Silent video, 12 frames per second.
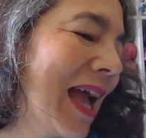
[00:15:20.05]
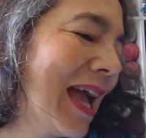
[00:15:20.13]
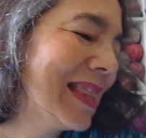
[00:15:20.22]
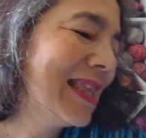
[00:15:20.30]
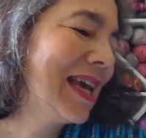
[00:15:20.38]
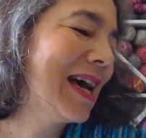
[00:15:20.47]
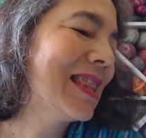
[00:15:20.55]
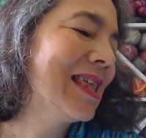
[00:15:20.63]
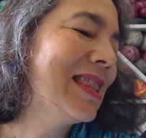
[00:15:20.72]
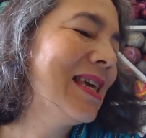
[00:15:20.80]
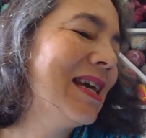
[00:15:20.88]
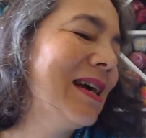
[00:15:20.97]
And the other
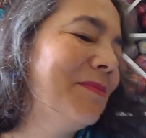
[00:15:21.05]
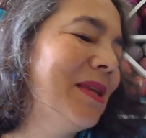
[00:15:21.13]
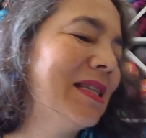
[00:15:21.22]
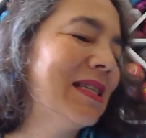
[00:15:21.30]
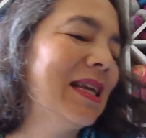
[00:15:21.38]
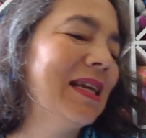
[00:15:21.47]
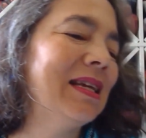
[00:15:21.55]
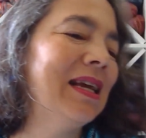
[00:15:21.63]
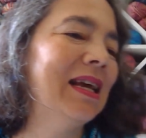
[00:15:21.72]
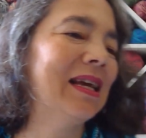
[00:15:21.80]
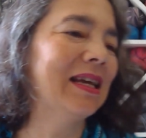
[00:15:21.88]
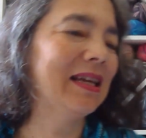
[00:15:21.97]
thing I'm knitting
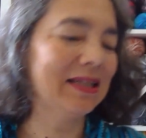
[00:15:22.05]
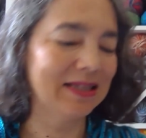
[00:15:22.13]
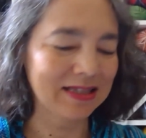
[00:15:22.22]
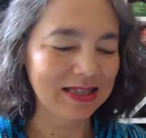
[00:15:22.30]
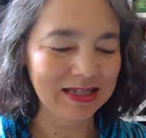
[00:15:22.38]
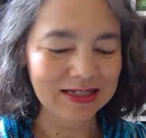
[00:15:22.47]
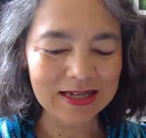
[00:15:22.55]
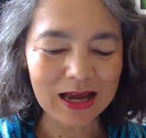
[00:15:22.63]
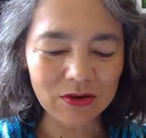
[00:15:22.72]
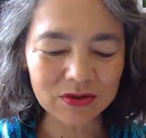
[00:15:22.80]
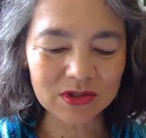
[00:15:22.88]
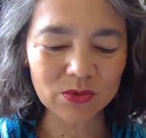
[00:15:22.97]
is the
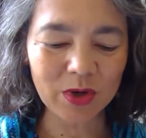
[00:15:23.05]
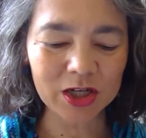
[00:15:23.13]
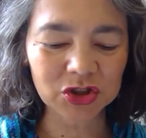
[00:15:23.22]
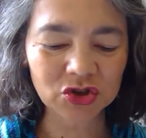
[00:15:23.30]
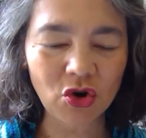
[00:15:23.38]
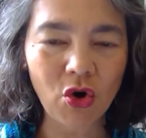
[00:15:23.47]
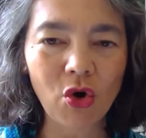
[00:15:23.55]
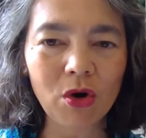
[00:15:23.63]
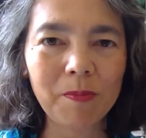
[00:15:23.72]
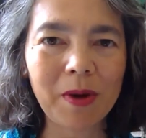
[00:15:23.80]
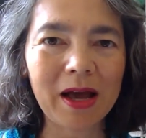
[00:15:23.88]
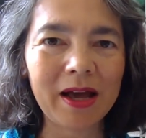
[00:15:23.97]
Town Square Shawl
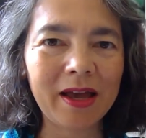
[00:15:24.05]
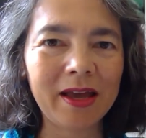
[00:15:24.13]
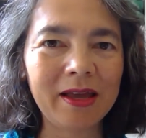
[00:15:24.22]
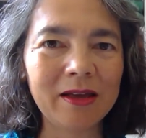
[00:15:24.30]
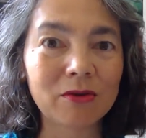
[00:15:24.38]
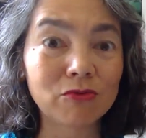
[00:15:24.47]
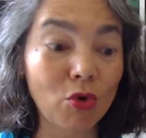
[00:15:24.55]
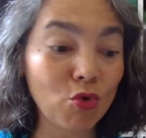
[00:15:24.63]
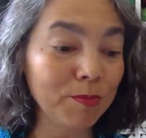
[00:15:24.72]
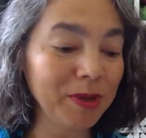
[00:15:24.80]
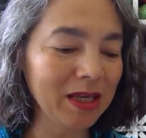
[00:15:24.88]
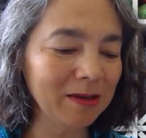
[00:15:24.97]
by
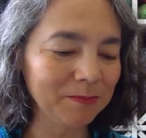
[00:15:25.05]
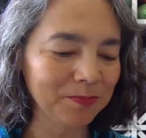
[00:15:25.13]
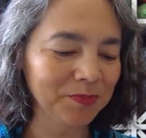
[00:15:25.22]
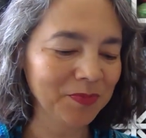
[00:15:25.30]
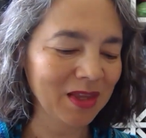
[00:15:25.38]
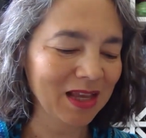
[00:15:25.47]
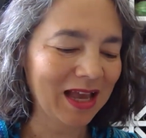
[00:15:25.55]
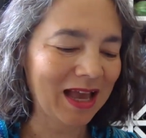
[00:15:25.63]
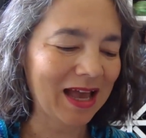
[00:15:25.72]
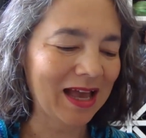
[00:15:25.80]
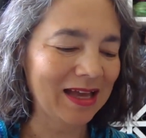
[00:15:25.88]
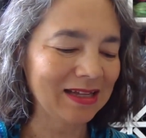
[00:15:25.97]
Romy.
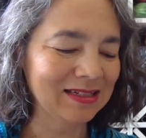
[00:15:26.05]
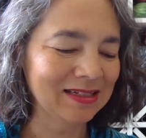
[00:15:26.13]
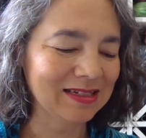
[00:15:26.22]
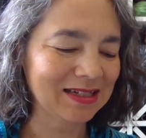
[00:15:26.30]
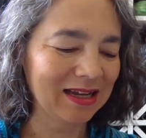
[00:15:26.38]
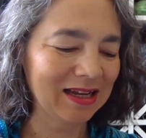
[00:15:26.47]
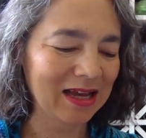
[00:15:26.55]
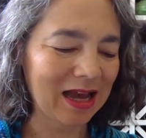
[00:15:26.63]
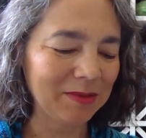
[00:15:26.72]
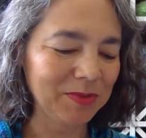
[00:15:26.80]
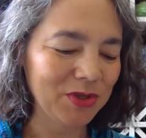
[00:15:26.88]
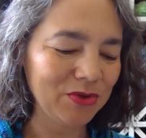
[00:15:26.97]
And
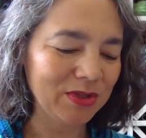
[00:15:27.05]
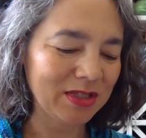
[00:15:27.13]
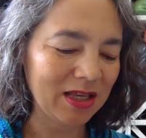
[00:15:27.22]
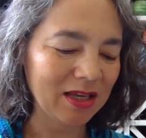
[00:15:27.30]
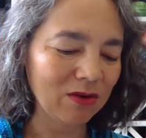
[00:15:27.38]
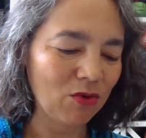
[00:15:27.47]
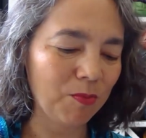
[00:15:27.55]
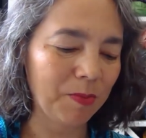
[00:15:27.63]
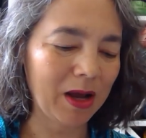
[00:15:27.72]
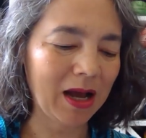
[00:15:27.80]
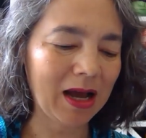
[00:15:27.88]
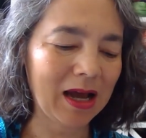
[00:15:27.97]
I'm using
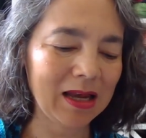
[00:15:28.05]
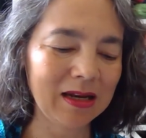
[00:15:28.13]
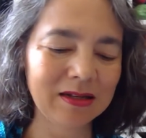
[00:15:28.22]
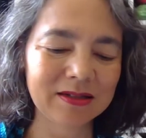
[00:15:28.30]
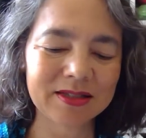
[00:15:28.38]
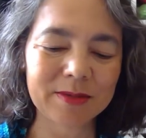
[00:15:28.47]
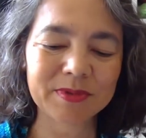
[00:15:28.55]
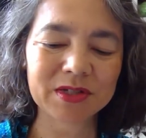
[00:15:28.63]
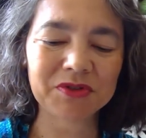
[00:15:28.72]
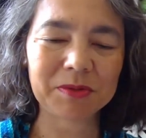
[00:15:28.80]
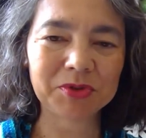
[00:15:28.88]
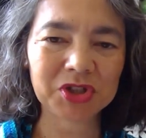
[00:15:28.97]
Opal
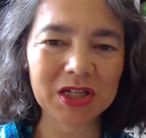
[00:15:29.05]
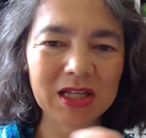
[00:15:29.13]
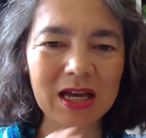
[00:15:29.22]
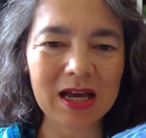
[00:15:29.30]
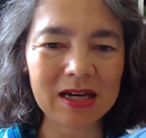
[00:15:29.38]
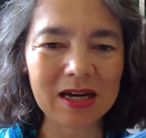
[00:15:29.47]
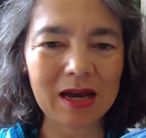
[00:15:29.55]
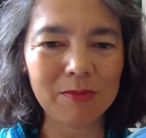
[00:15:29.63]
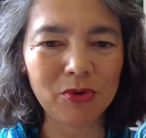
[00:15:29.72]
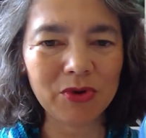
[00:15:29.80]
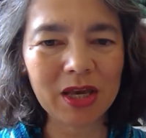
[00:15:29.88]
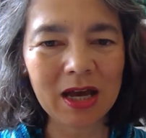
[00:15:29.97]
subscription yarn,
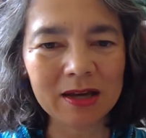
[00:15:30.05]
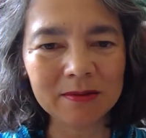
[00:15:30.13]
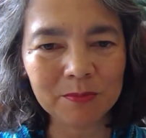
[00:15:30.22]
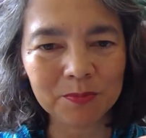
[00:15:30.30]
abo yarn.